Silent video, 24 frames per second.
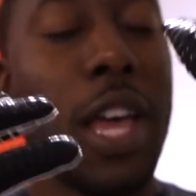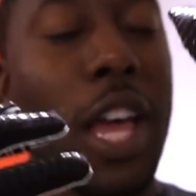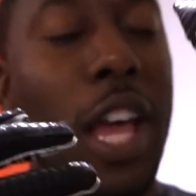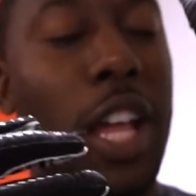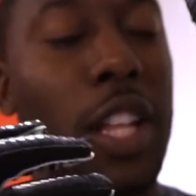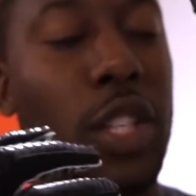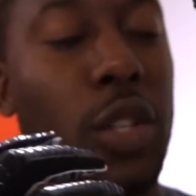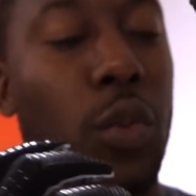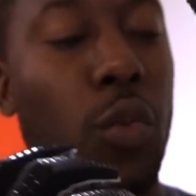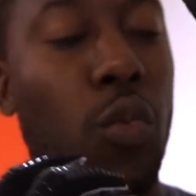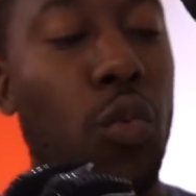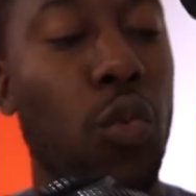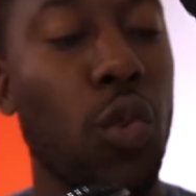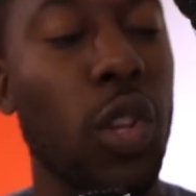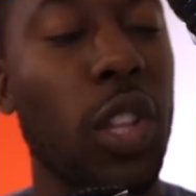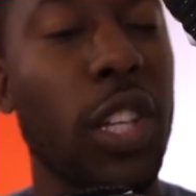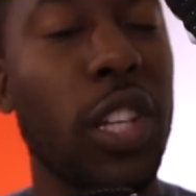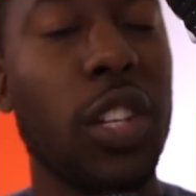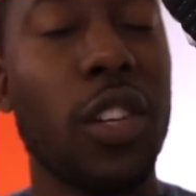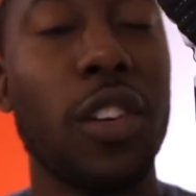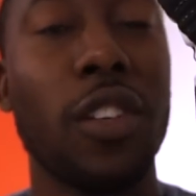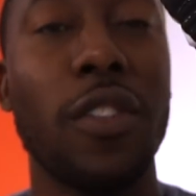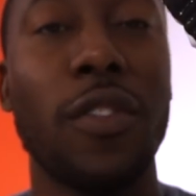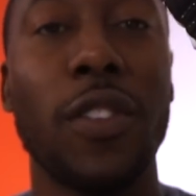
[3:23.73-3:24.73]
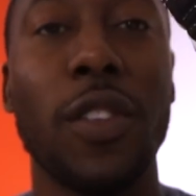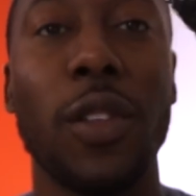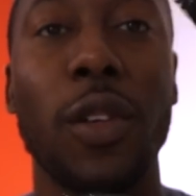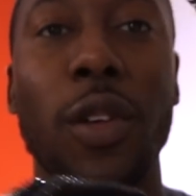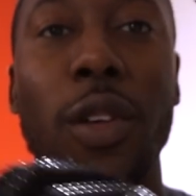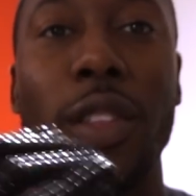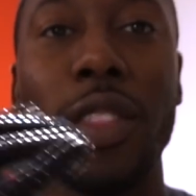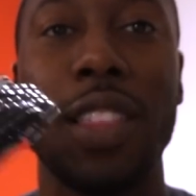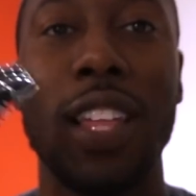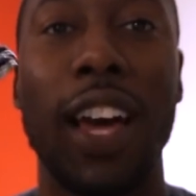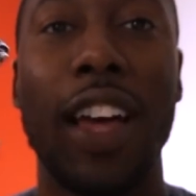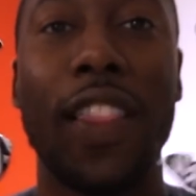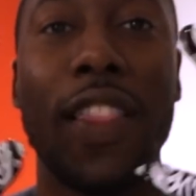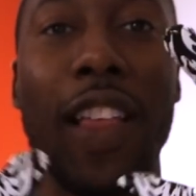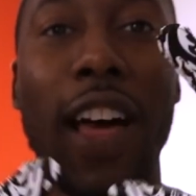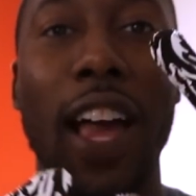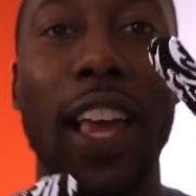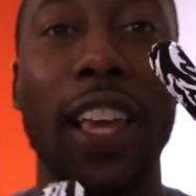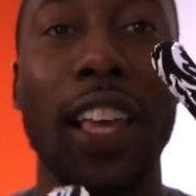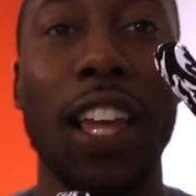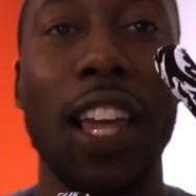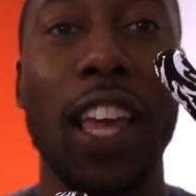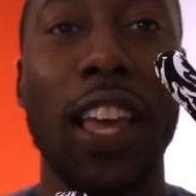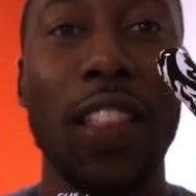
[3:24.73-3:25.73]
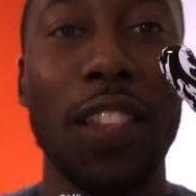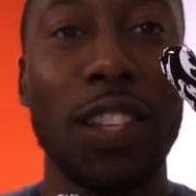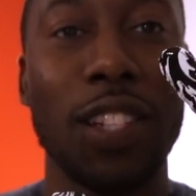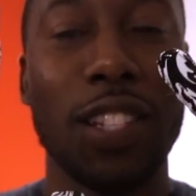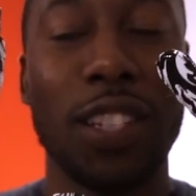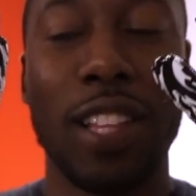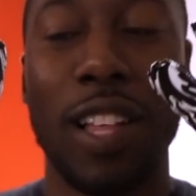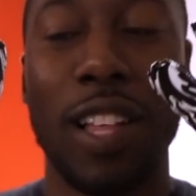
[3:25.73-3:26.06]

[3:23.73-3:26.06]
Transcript: and it's a really good feeling that I like in this